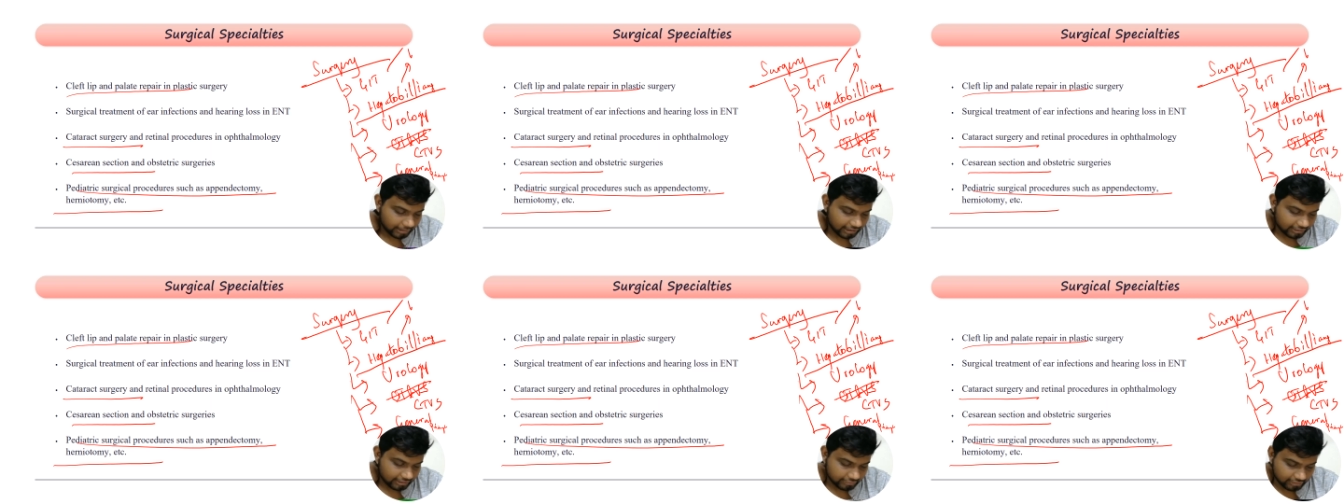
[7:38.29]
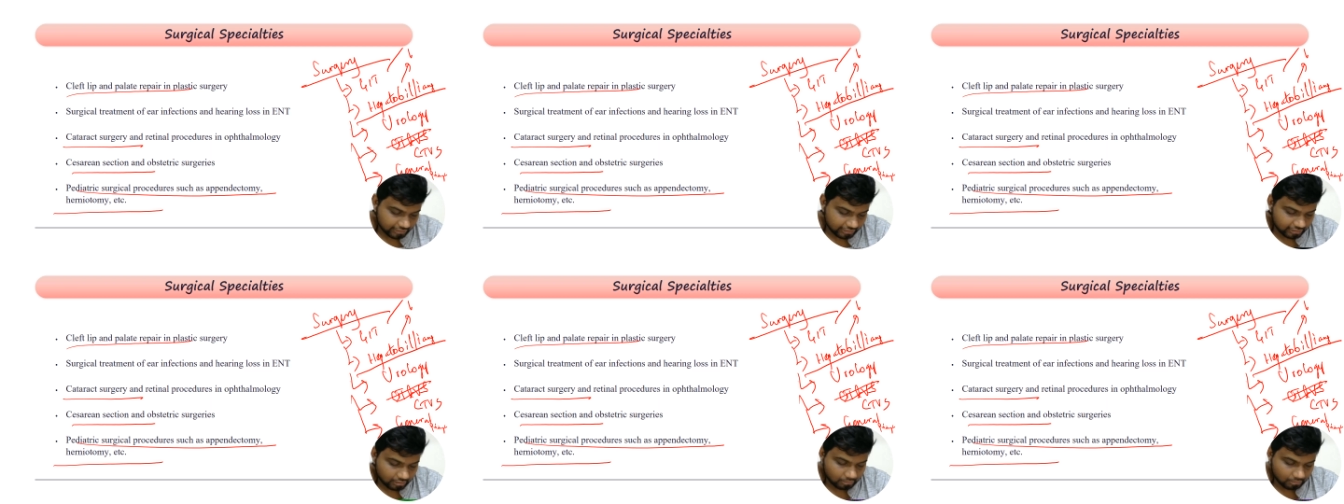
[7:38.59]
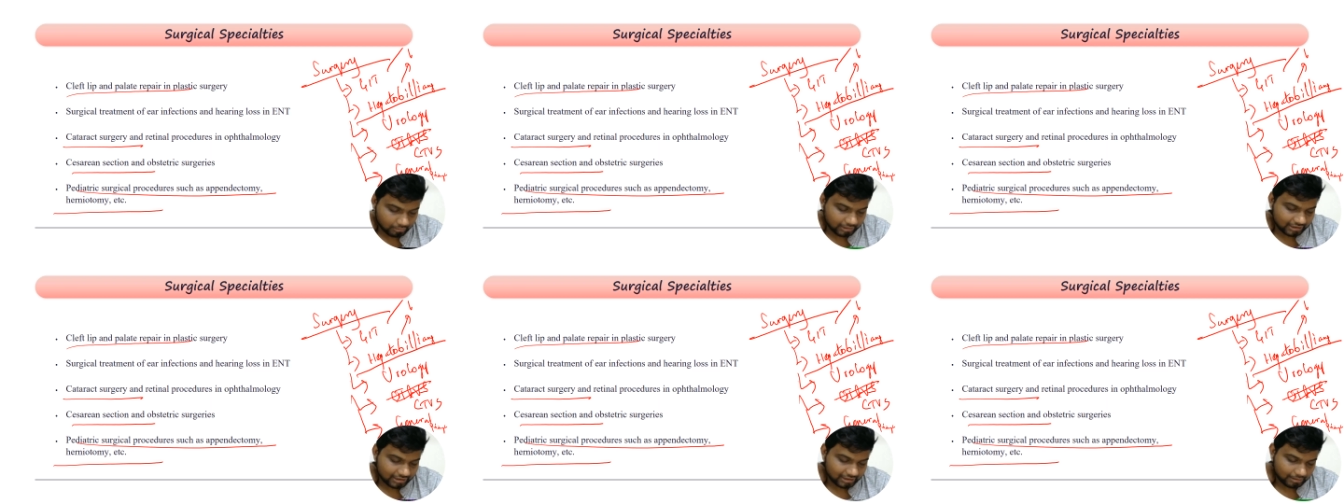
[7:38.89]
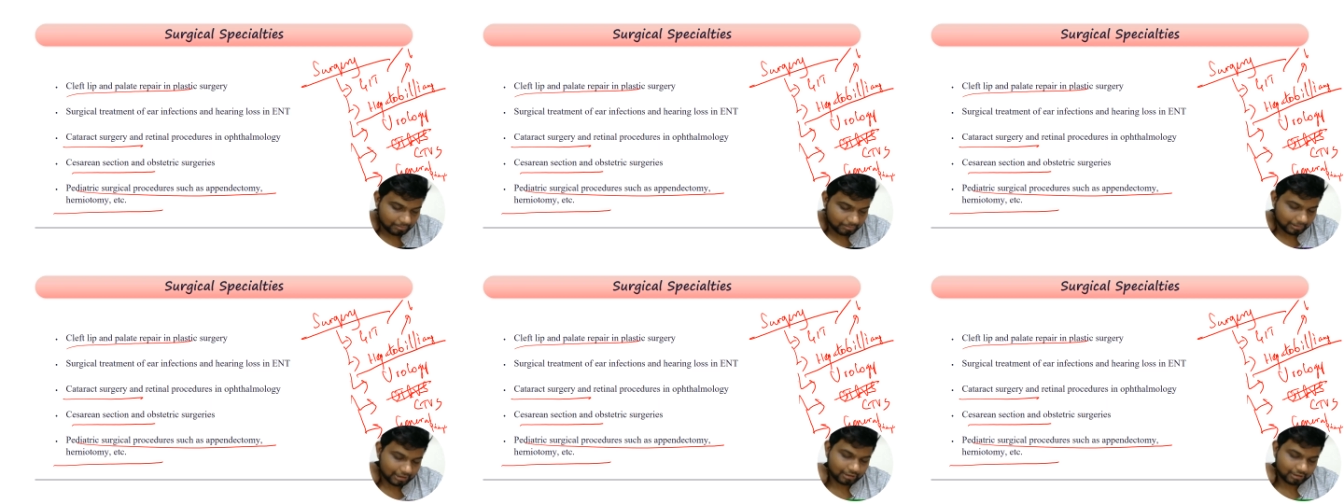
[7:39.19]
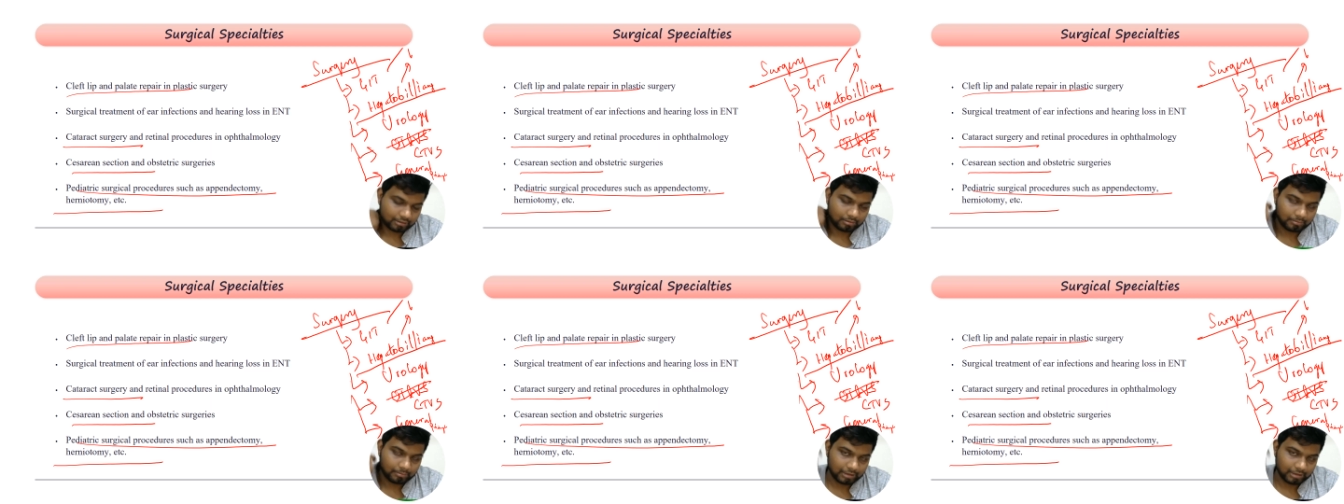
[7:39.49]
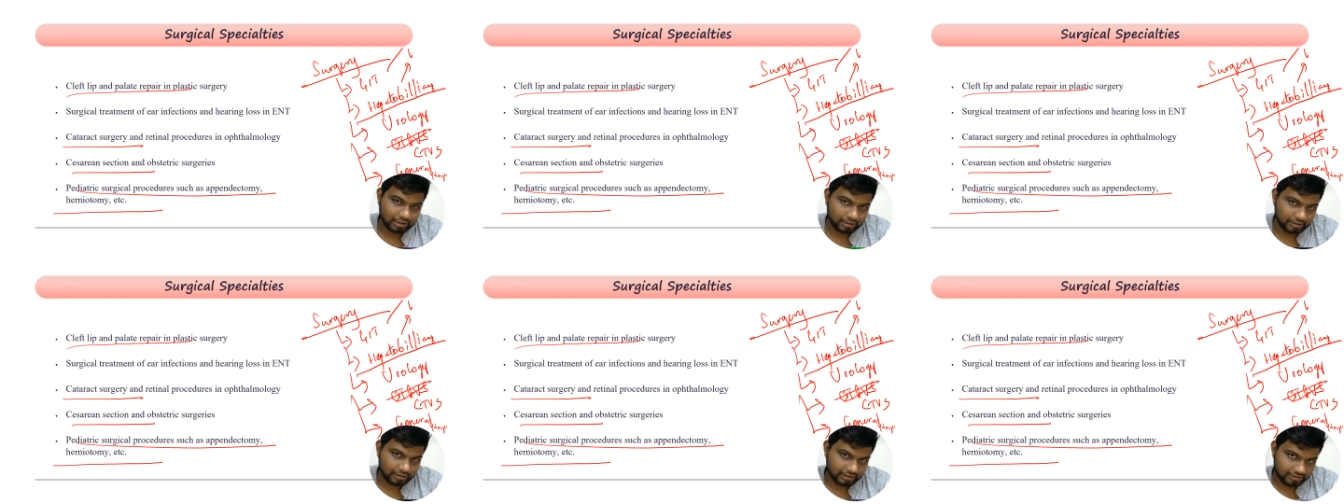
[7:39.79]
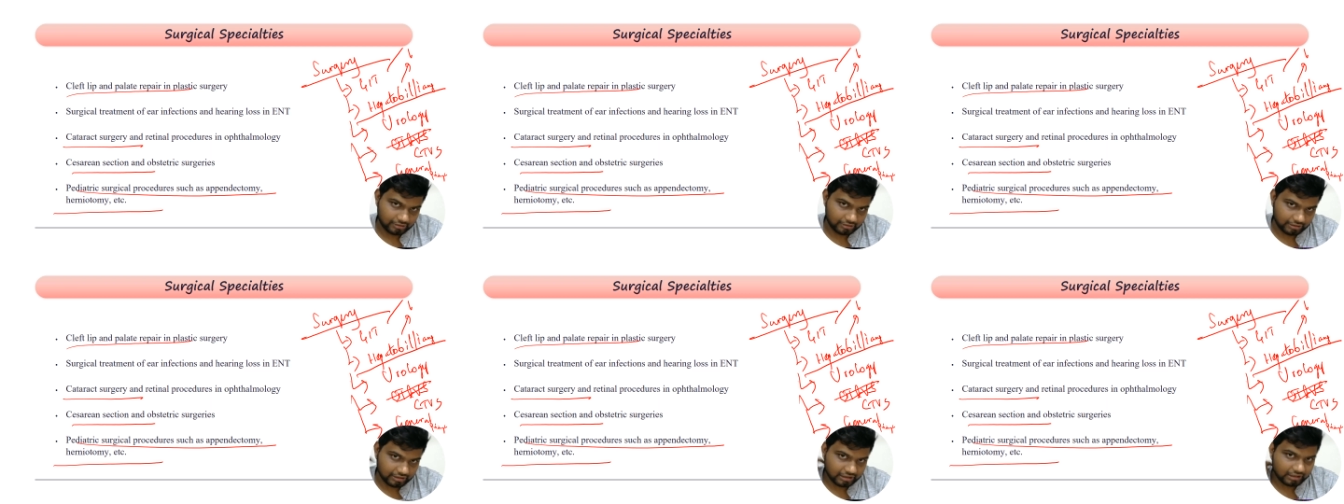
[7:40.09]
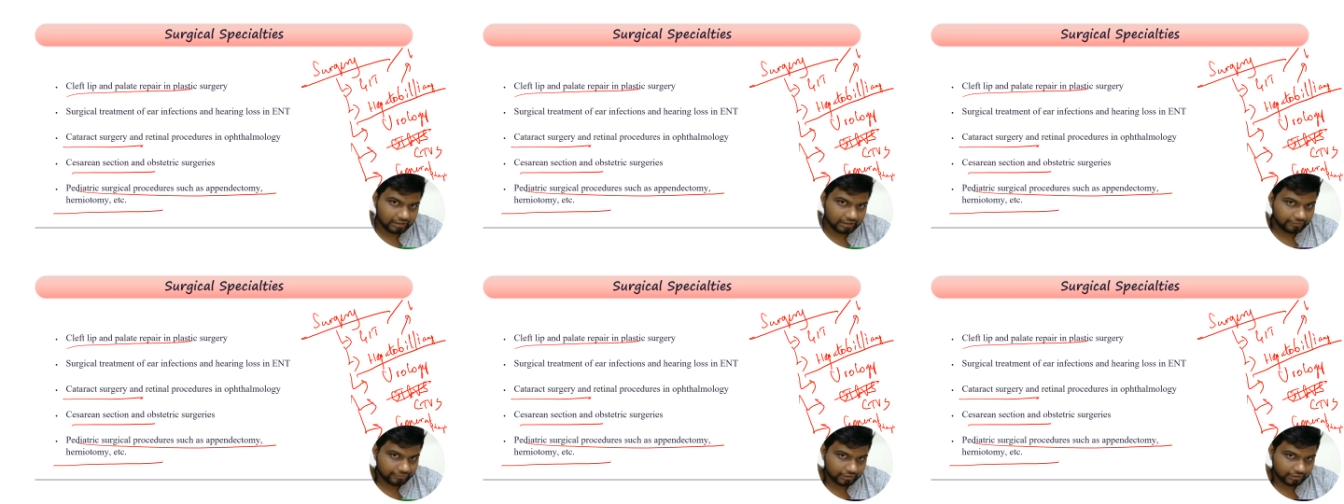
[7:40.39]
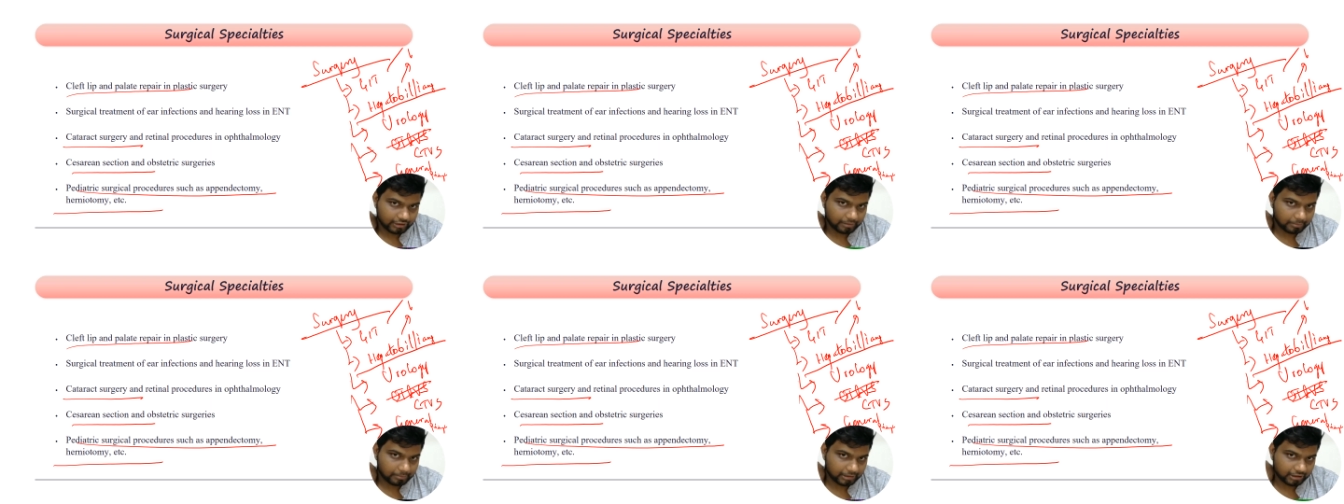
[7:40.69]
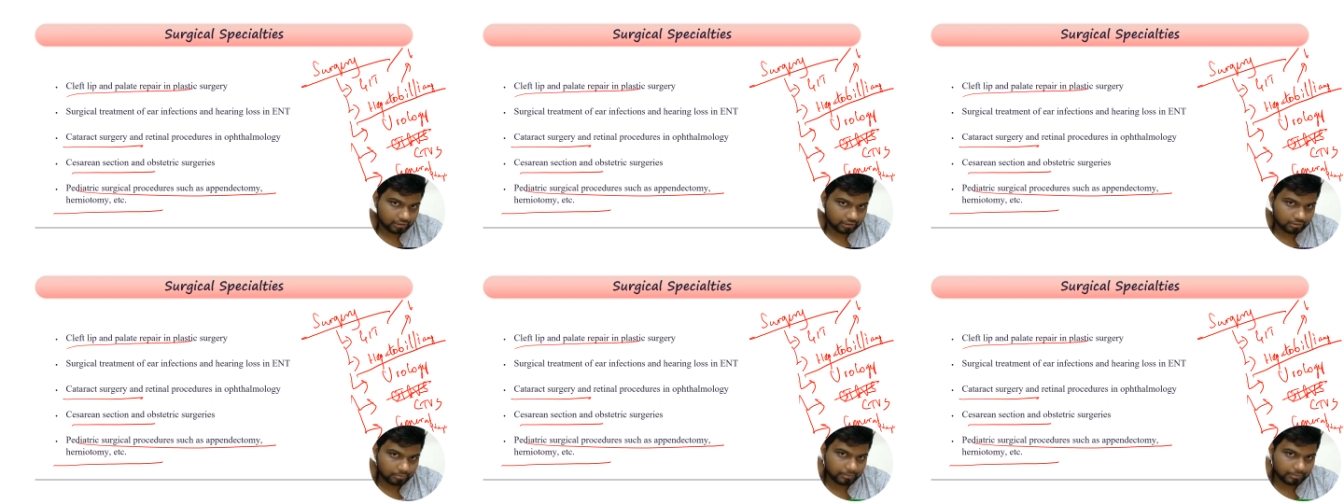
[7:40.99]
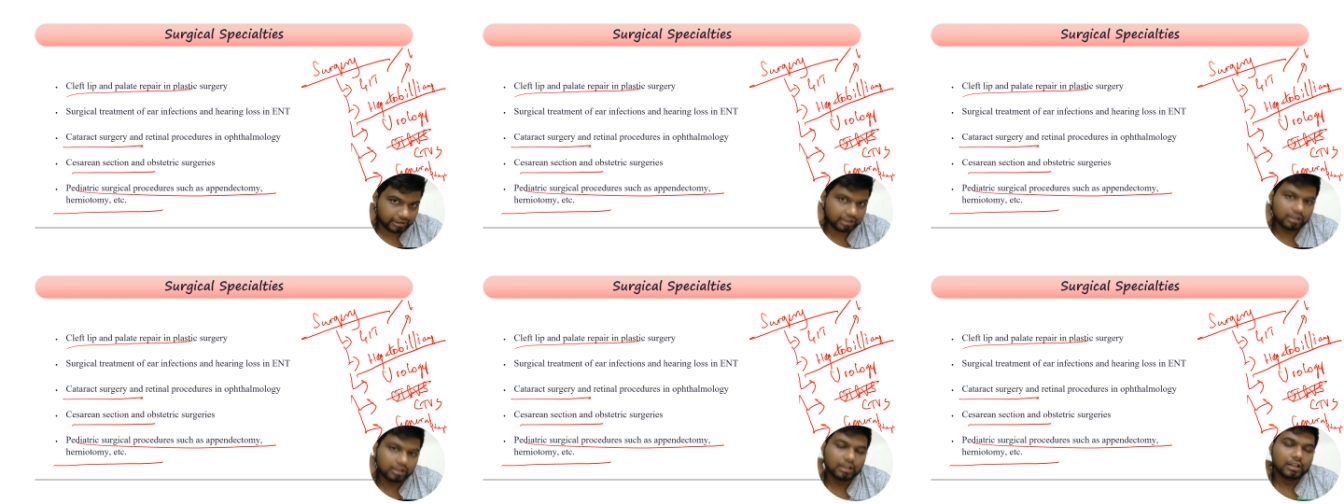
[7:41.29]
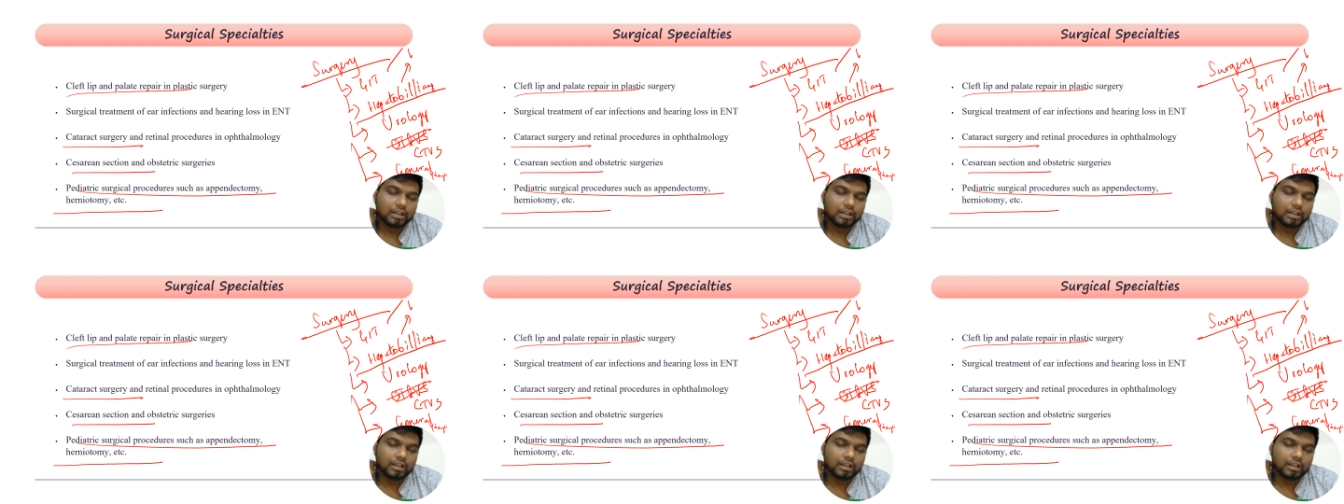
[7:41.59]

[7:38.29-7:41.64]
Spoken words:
extended right hepatectomy and extended left hepatectomy,